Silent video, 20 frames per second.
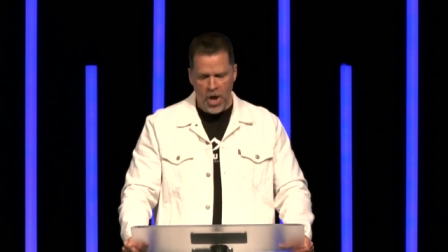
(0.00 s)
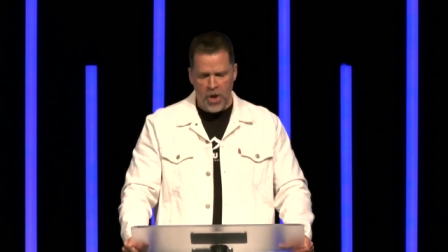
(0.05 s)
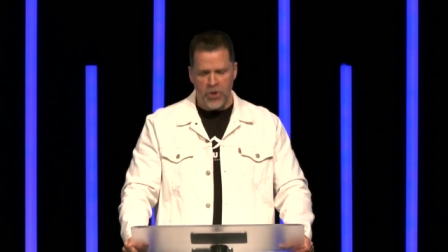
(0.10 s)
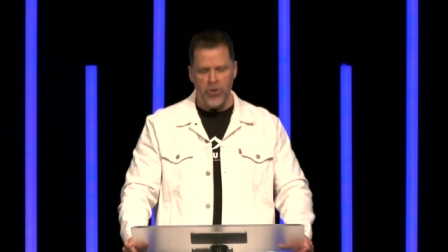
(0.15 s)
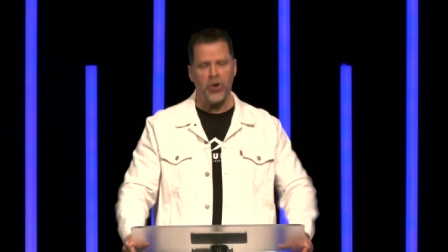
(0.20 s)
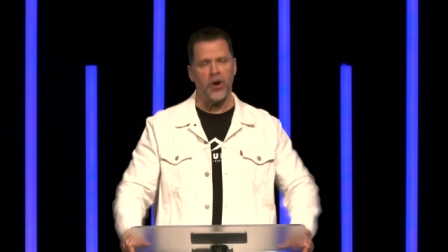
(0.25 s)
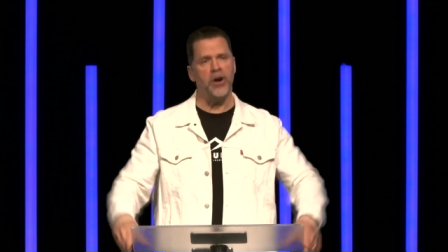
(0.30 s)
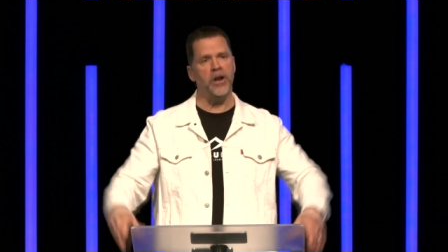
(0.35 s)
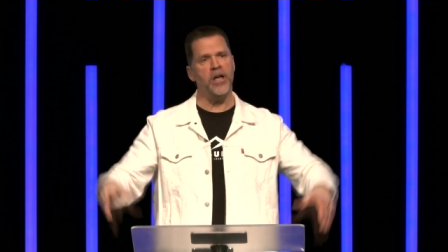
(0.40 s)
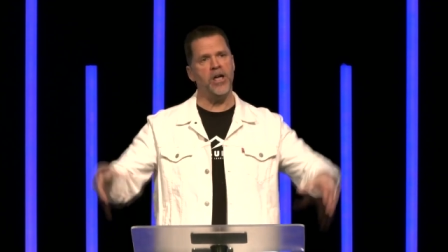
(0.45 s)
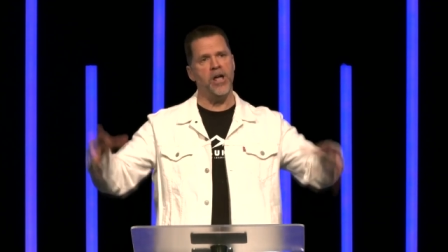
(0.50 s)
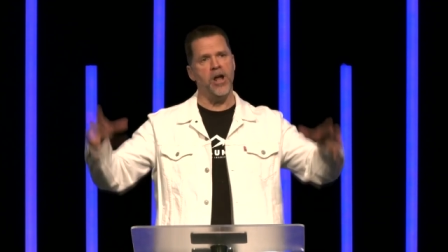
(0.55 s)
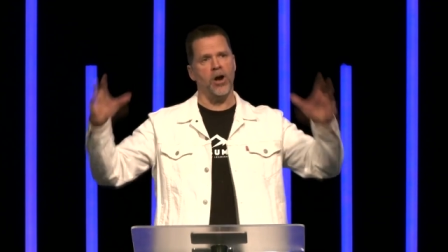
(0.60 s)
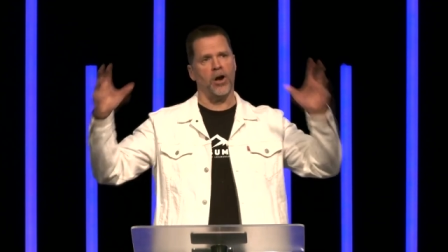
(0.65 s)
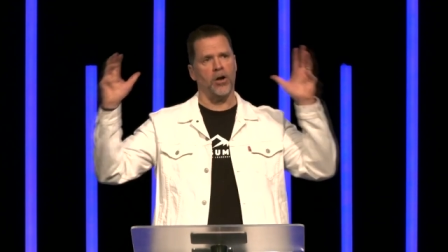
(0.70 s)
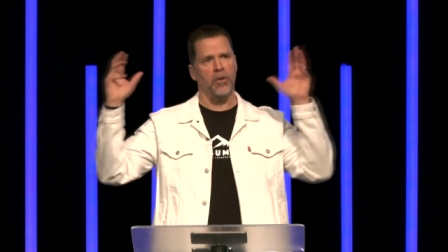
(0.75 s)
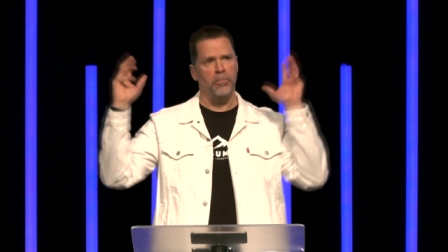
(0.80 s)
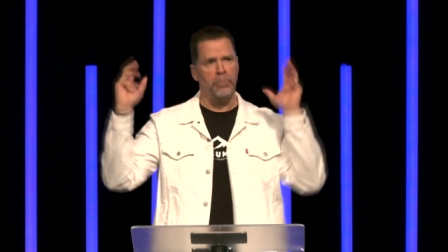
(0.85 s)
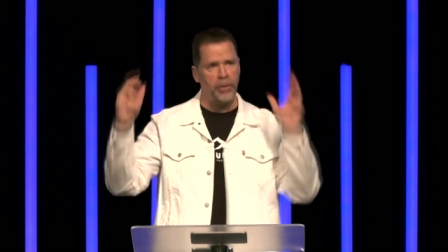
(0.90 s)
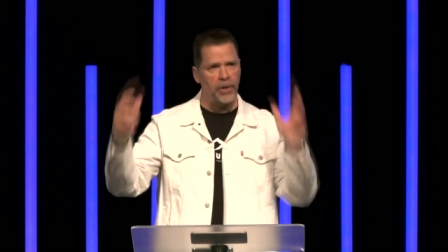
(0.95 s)
You're going to
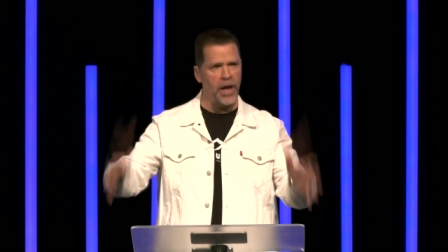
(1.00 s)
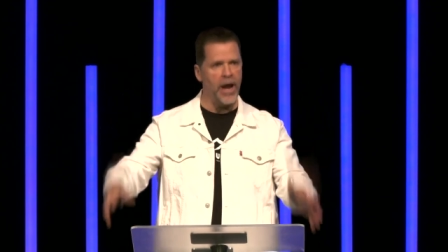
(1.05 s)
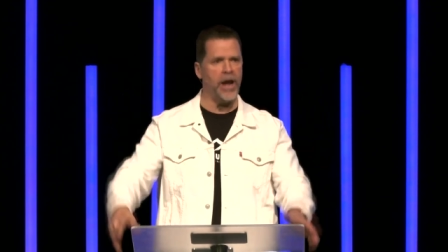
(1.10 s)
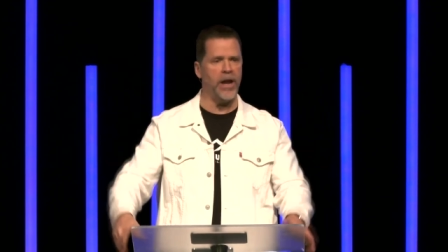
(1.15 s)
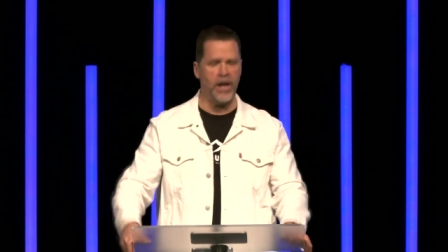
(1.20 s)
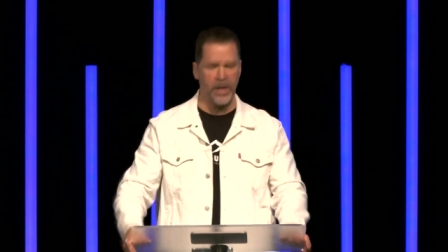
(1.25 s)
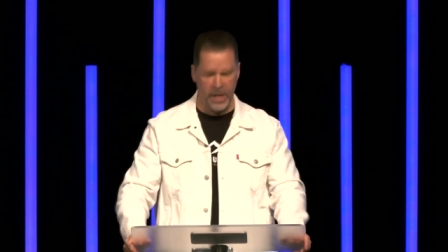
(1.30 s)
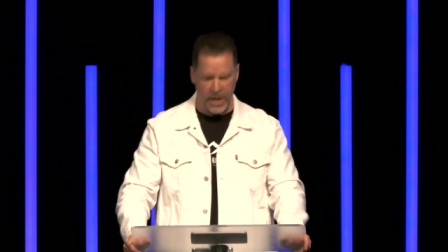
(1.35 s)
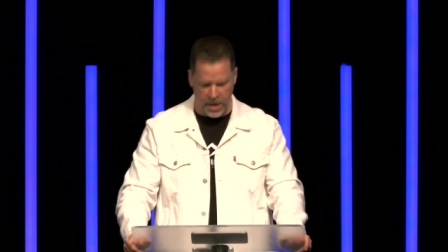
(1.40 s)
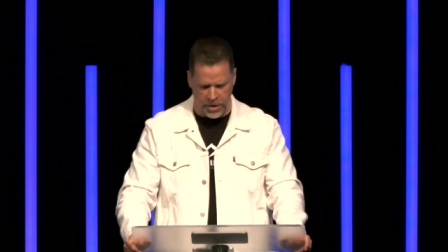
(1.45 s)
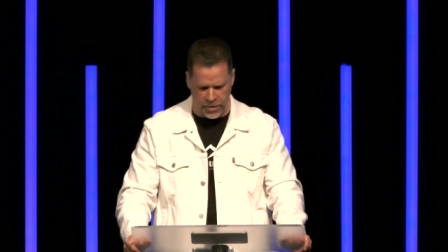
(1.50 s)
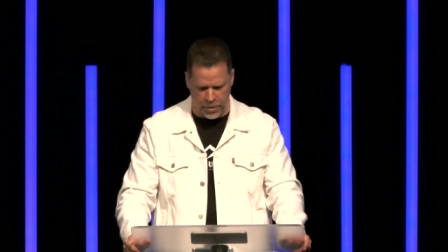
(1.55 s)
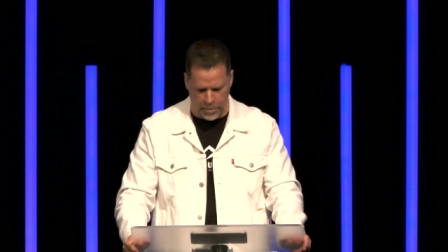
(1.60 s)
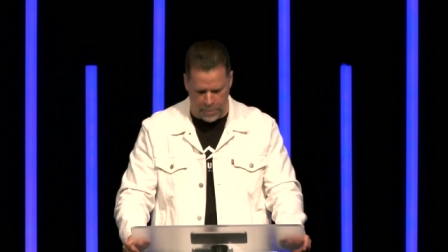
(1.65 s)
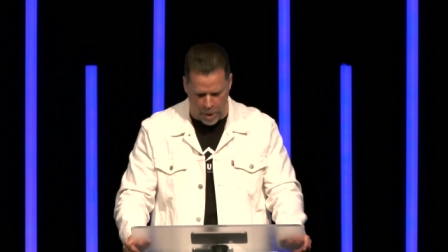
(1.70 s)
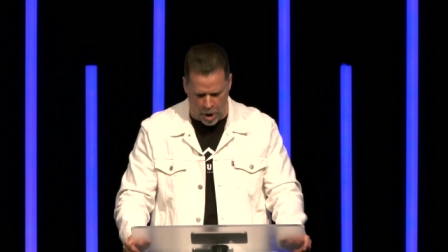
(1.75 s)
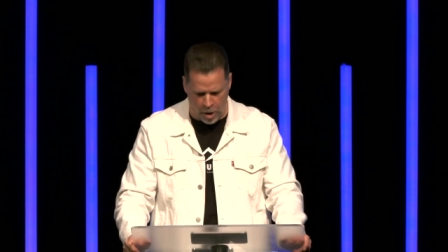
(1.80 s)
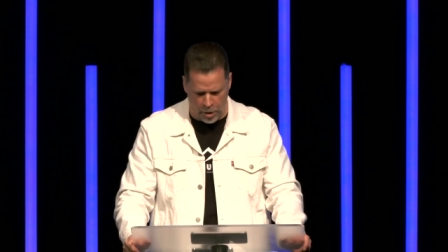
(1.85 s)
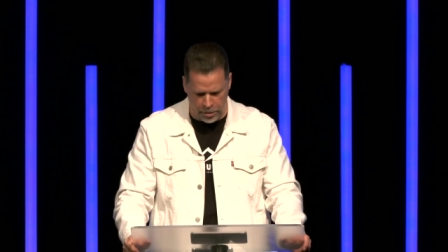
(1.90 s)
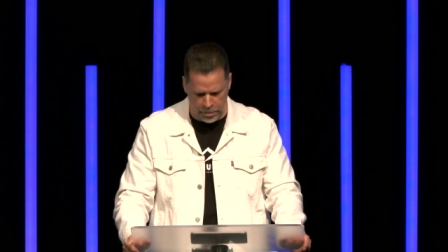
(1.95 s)
hear complaining in the
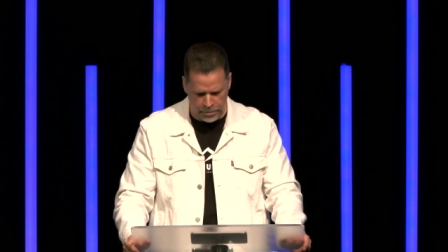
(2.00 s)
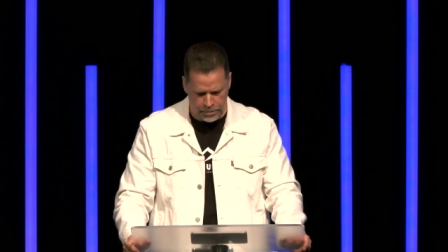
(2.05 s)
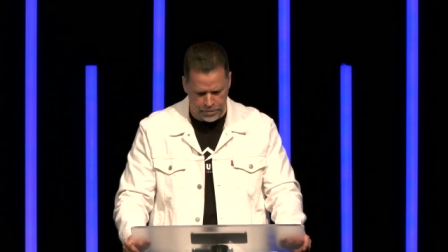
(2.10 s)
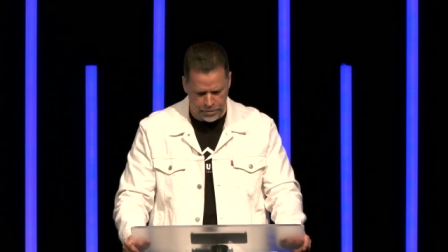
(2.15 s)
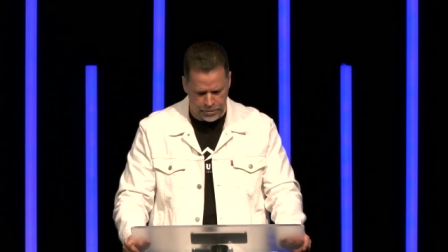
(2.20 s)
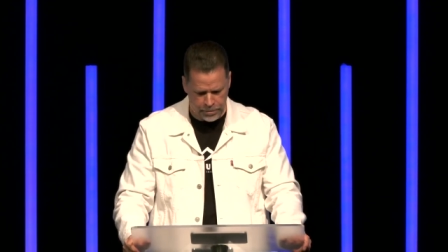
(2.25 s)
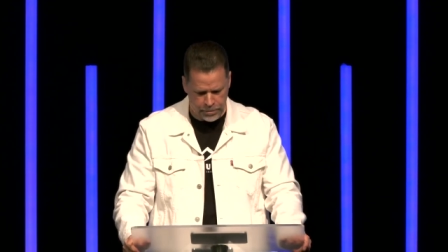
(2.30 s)
boat.